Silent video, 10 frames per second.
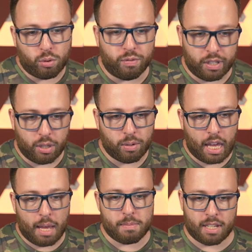video
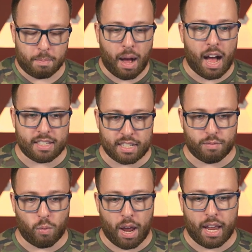games in a positive
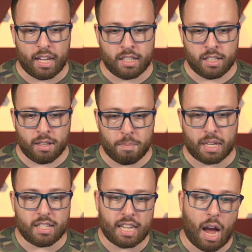way
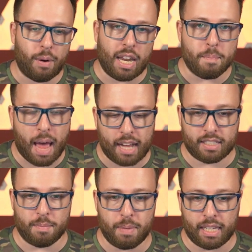because of how it
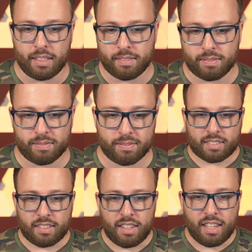impacted me.
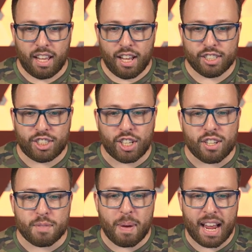
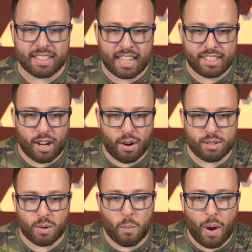Just Band-Aid
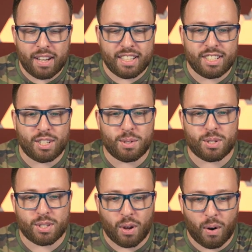goes, when did you
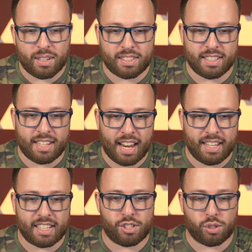start to
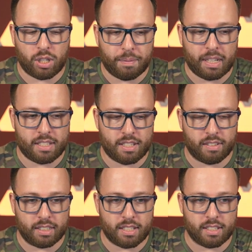take streaming
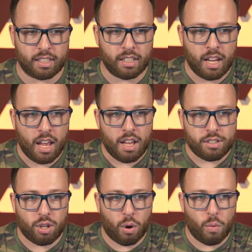seriously?
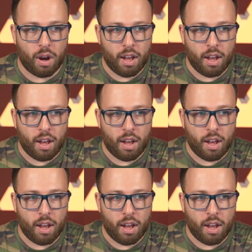So